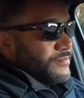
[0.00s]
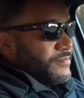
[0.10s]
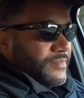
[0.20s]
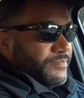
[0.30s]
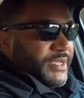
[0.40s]

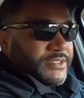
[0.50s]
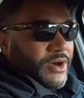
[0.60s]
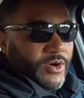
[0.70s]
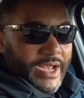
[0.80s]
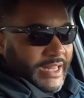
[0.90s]
big
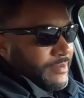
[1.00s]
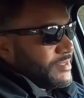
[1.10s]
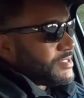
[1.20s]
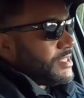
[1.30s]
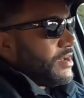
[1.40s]
tall guy like
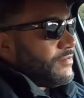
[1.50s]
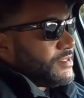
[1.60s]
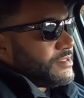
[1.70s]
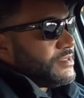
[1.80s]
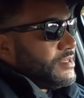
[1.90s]
myself,
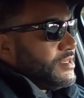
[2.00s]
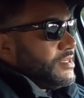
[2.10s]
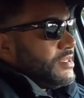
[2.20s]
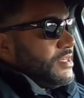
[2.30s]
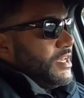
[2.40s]
is
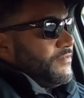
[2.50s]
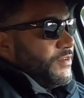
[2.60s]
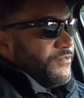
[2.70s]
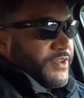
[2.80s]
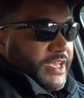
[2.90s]
if
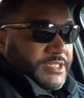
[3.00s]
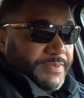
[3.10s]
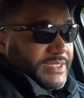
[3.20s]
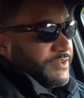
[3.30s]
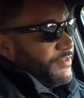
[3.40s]
you forget,
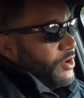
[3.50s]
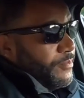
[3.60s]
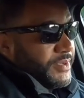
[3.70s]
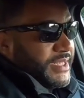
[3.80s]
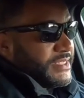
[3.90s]
especially if you
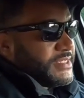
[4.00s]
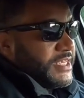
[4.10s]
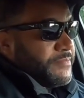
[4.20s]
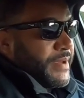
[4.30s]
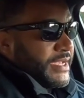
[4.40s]
don't put that
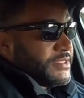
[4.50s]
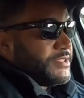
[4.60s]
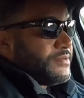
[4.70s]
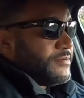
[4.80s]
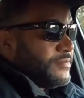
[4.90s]
seat back
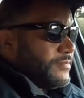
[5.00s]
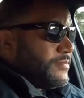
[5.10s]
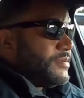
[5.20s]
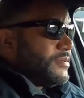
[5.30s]
to